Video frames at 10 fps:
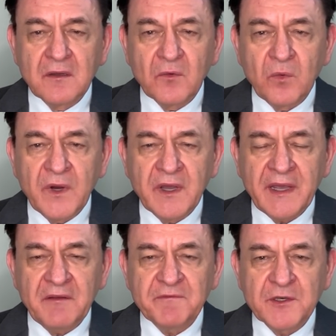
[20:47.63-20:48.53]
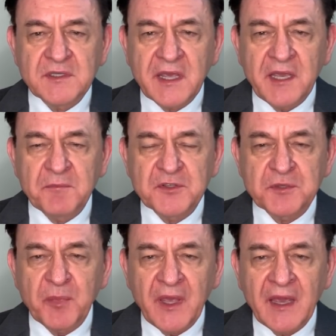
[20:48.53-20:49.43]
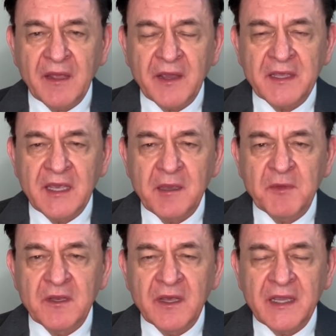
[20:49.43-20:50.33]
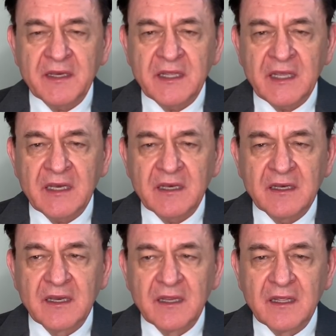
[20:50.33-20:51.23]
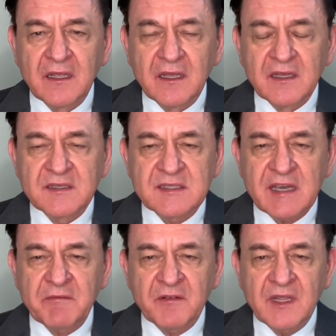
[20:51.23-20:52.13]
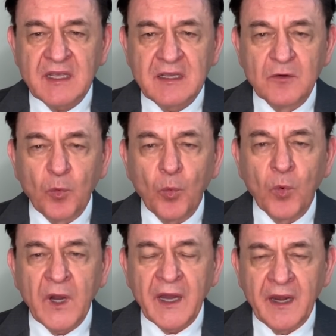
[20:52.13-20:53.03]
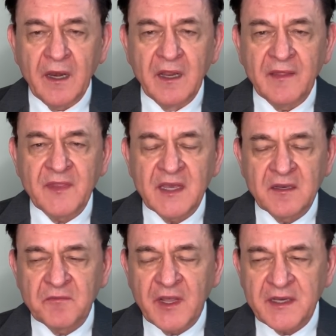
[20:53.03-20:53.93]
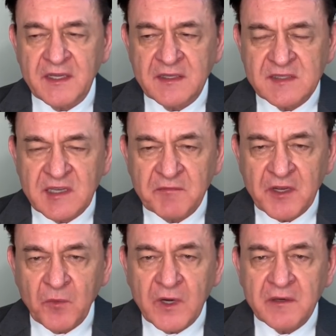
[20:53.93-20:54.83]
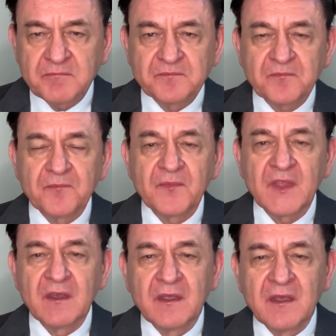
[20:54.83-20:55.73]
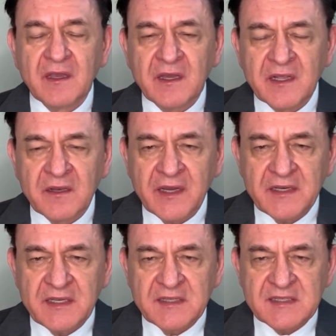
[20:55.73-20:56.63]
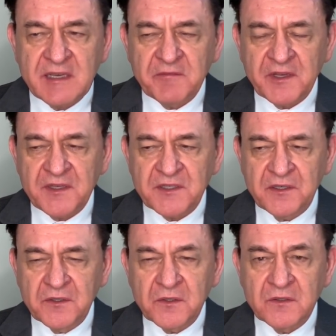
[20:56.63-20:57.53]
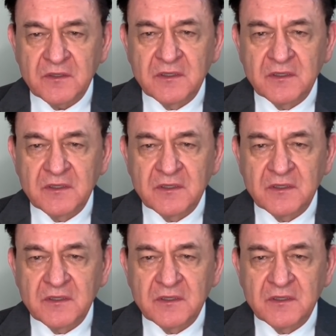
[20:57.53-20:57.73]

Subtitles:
when I first came to Japan, I came in 1971, at the end of 1971. And in 1972,